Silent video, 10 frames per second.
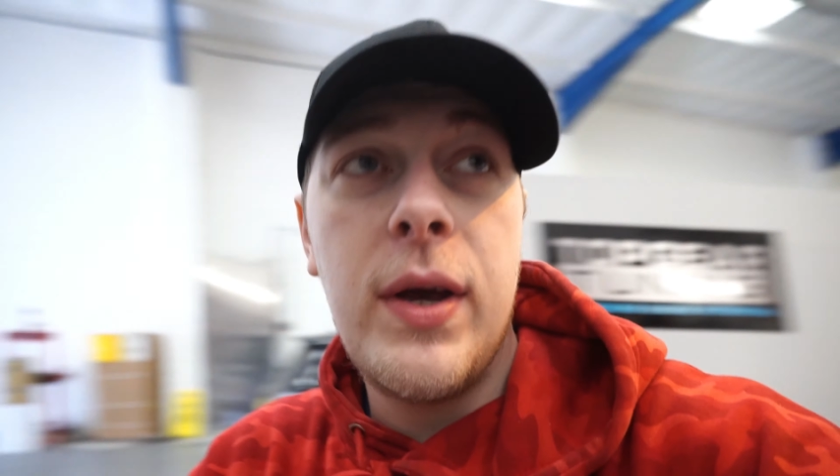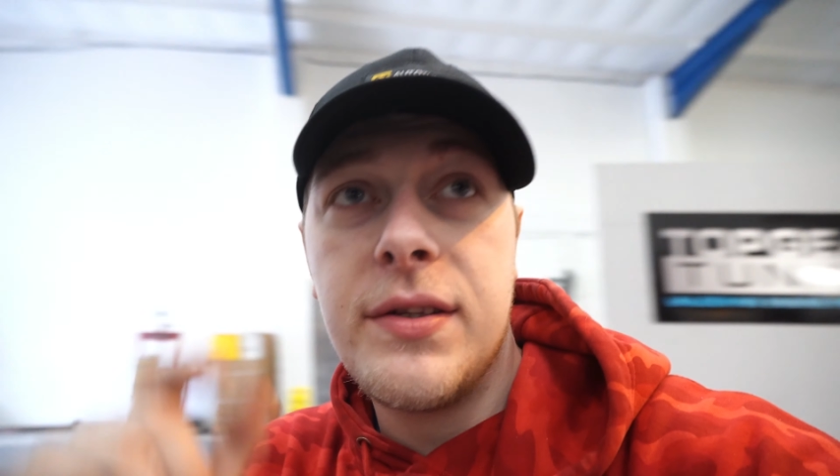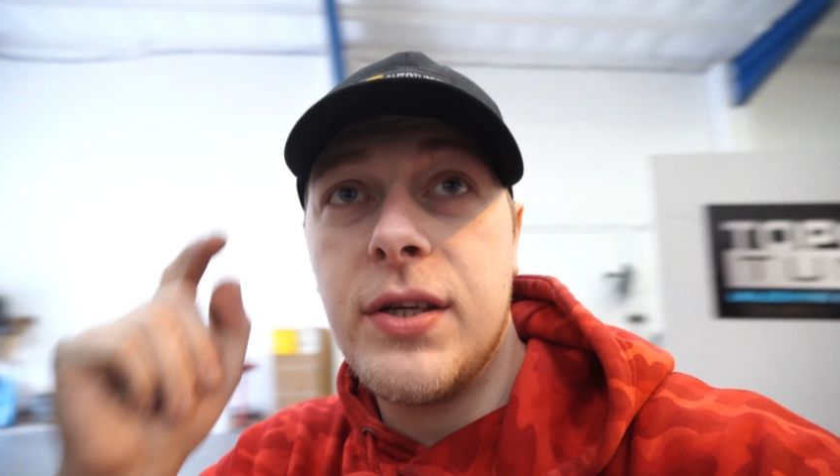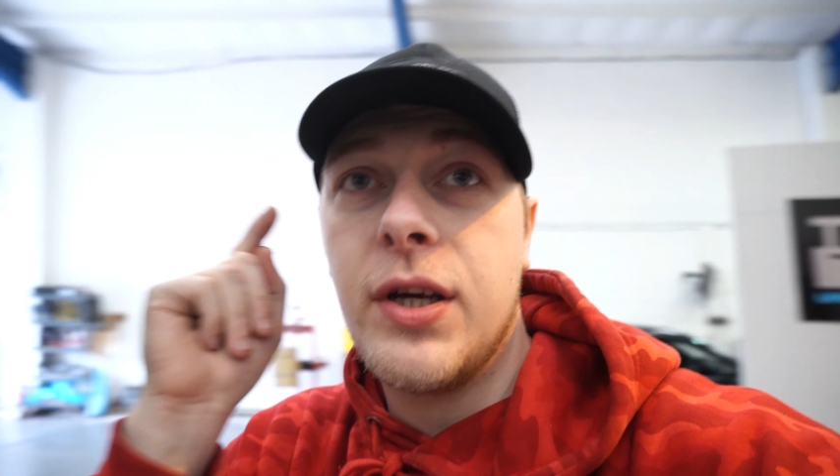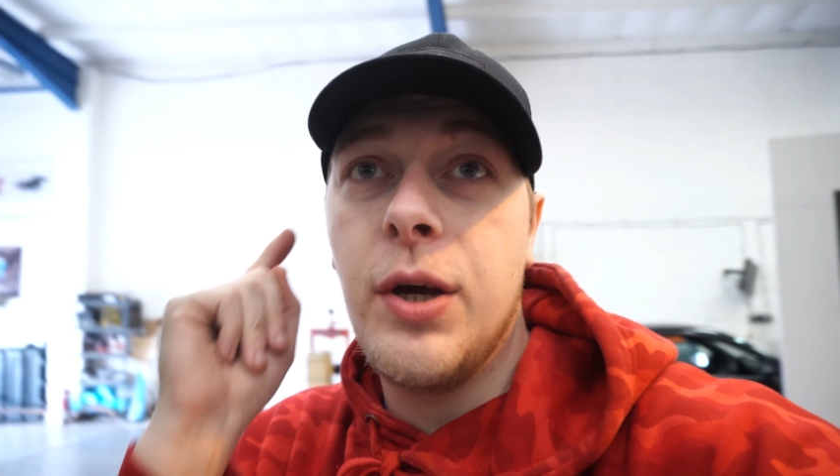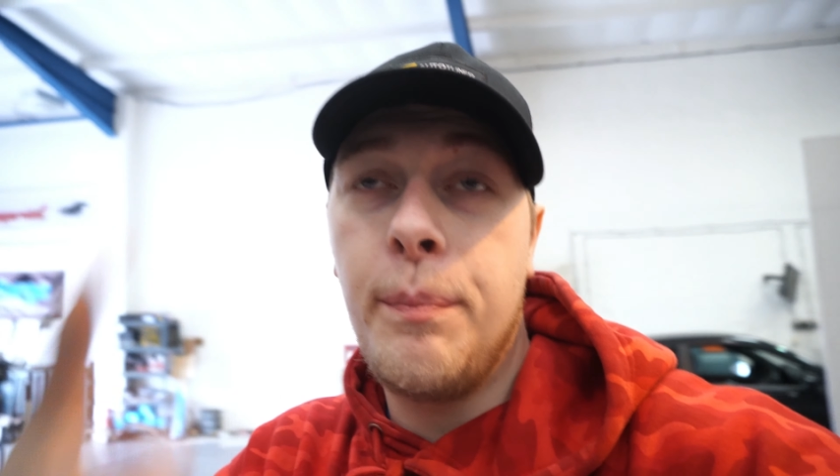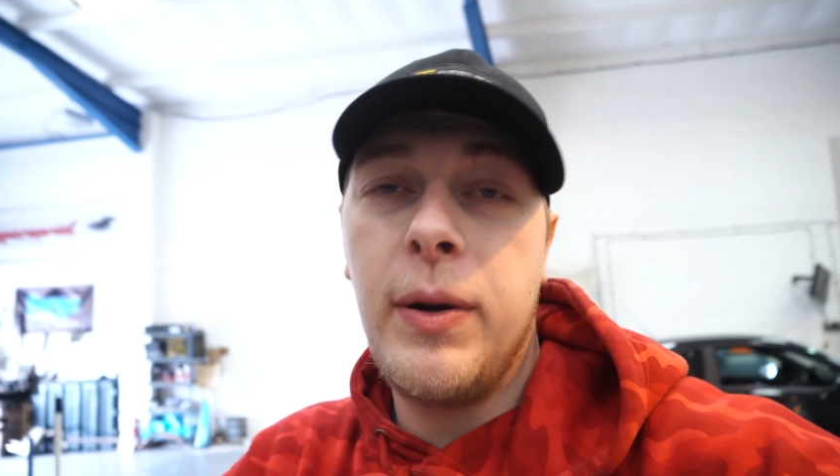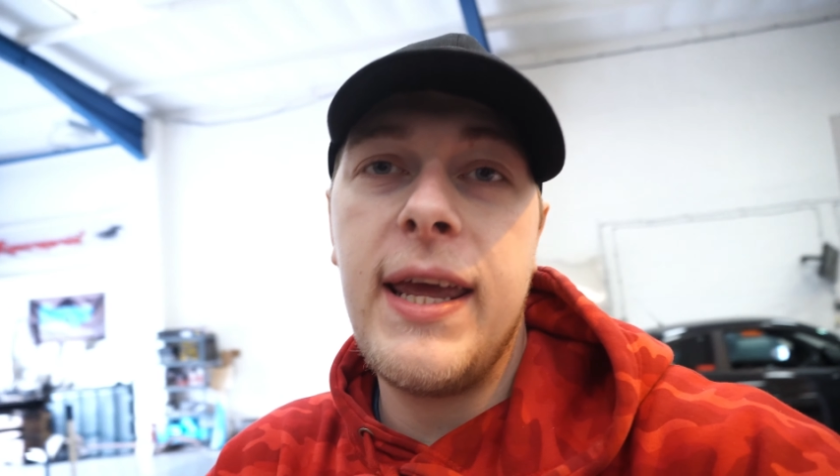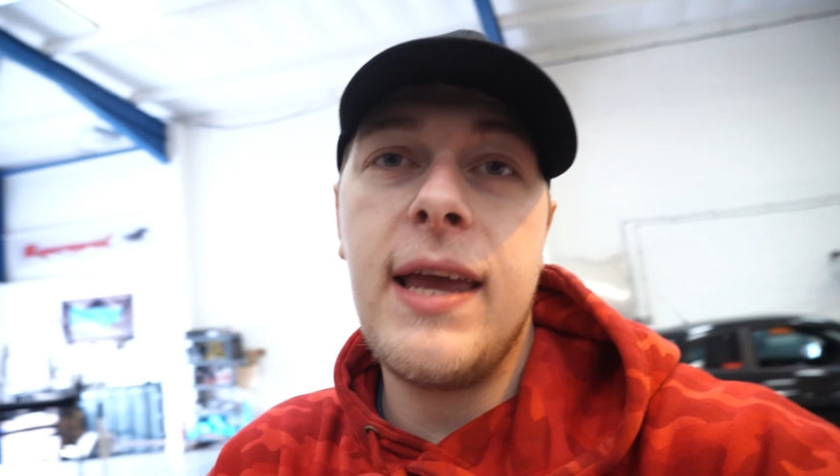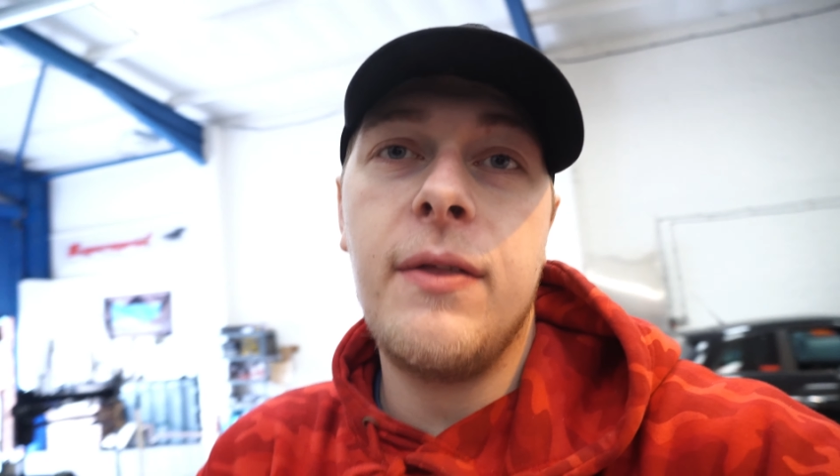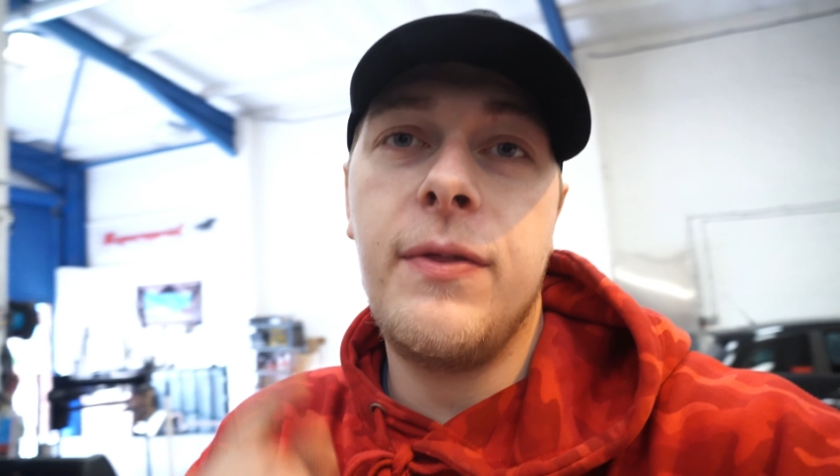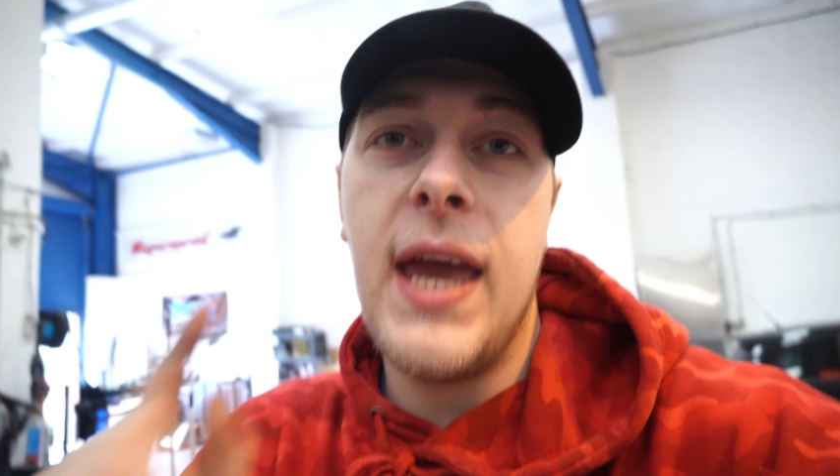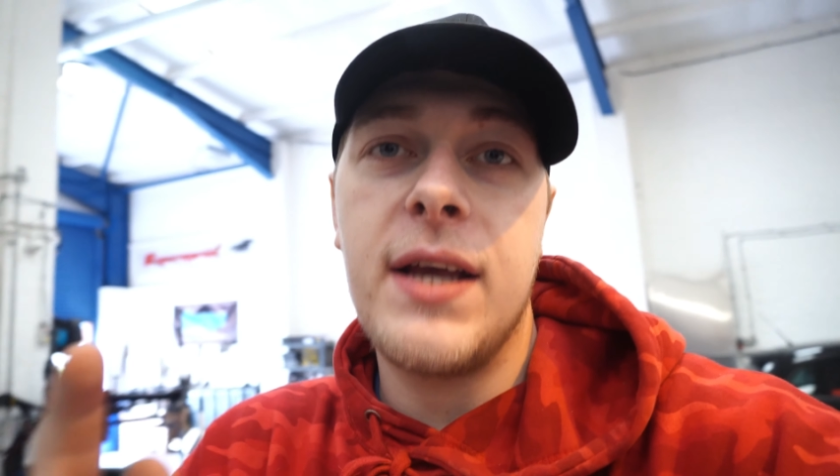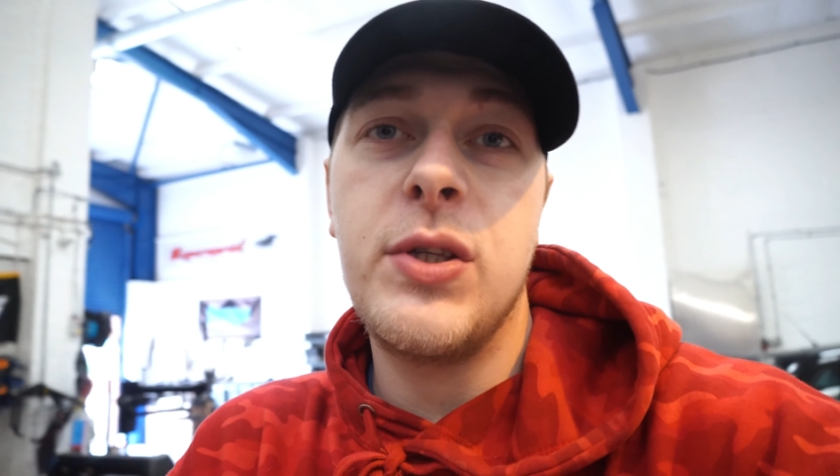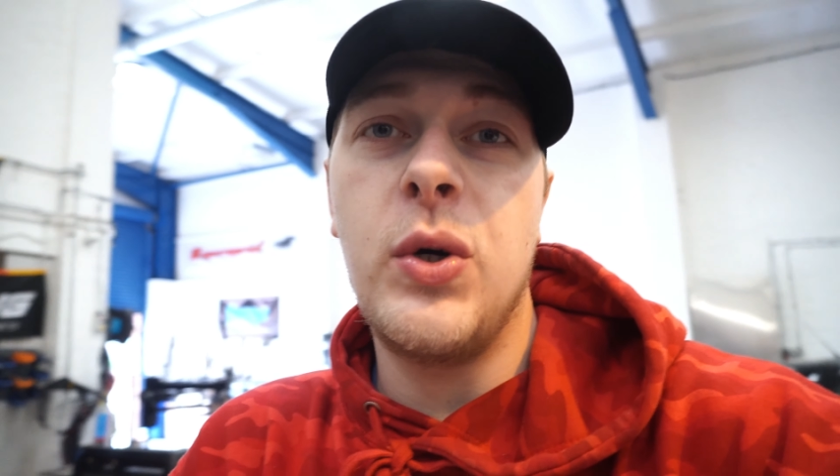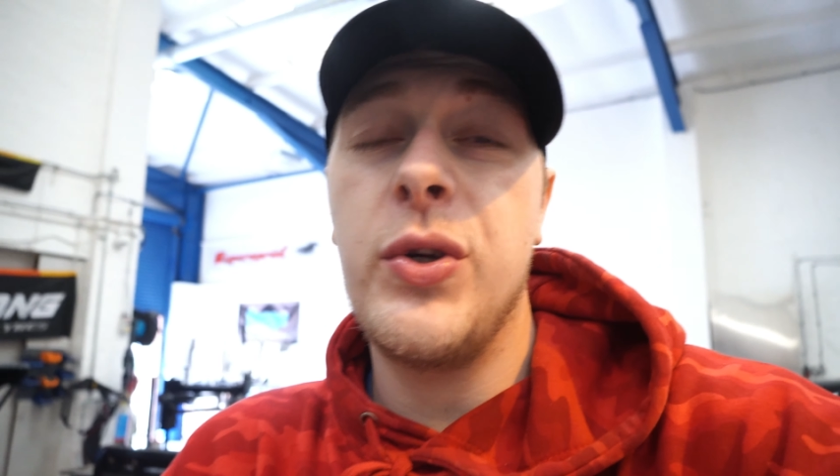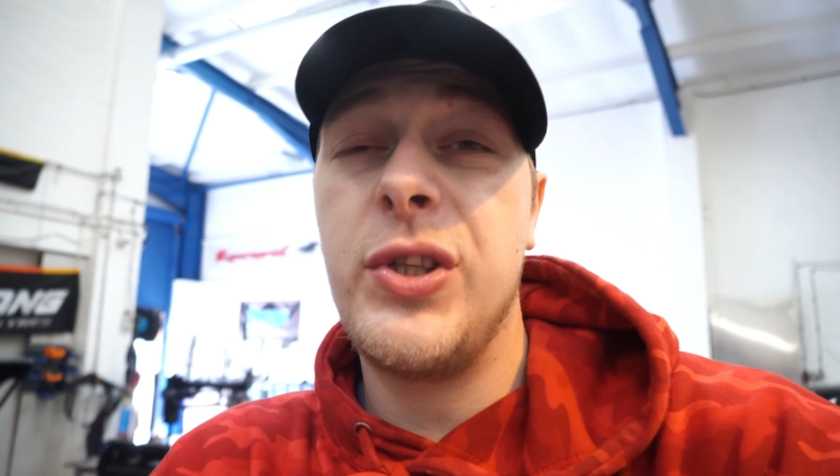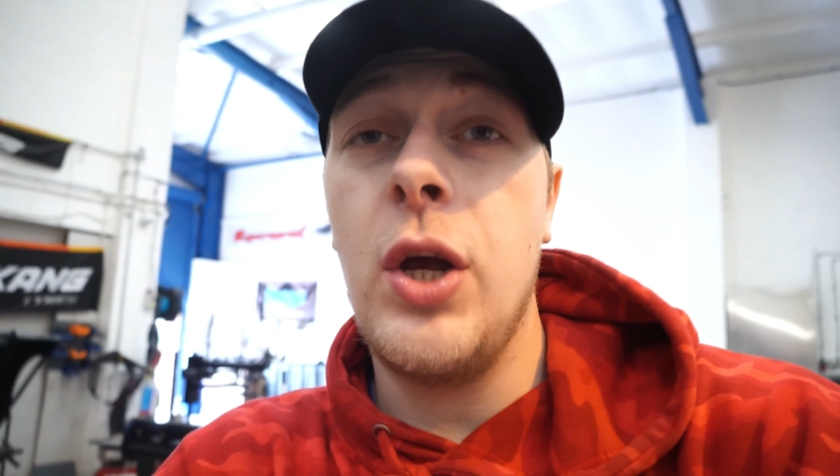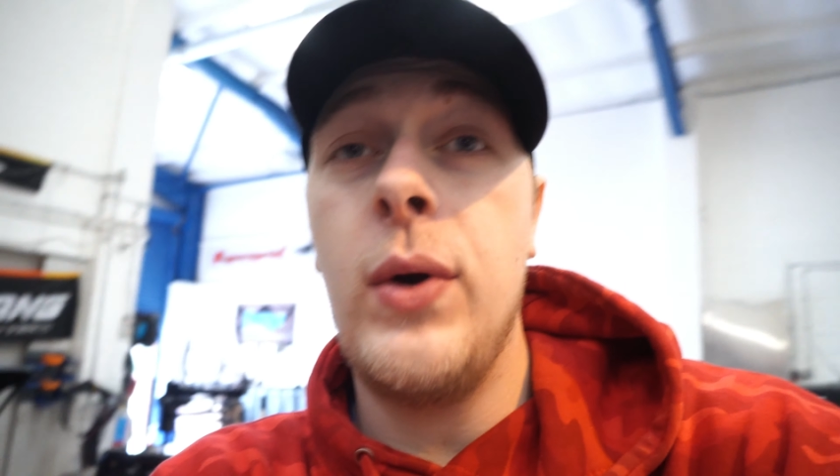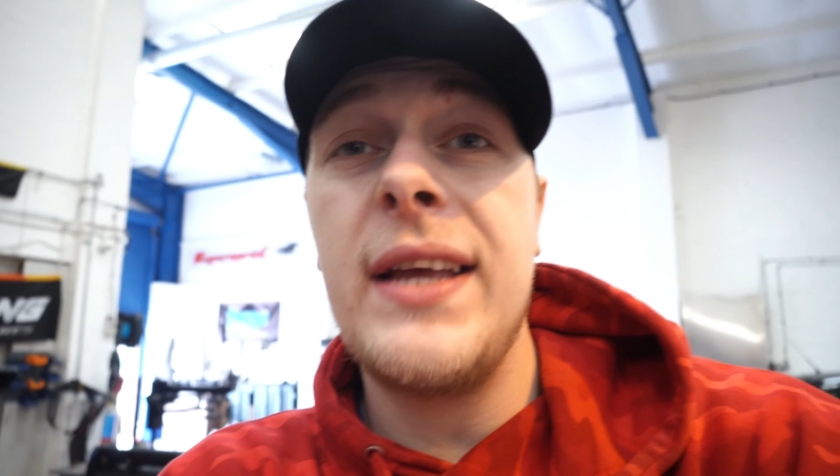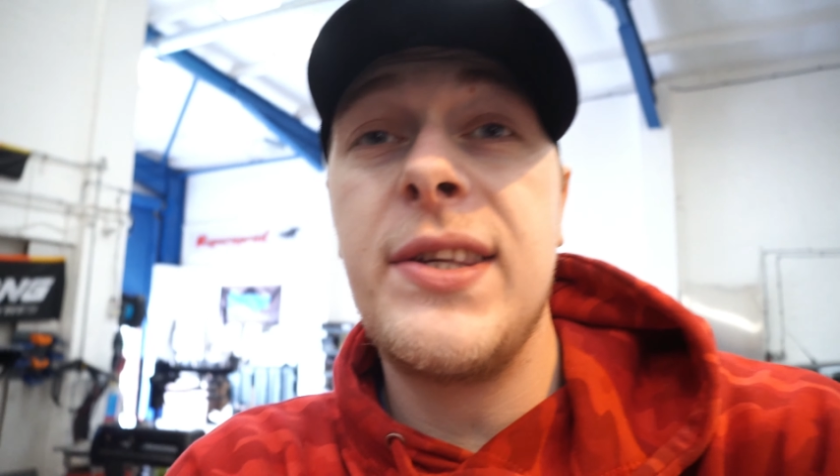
it to complete the exhaust. So let's